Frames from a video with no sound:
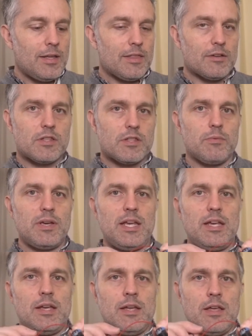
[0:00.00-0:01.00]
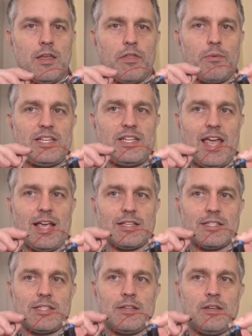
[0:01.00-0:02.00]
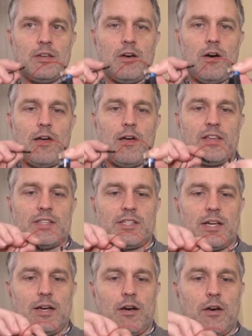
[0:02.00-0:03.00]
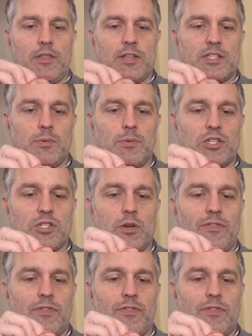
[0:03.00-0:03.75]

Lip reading: there's three tangs on this switch.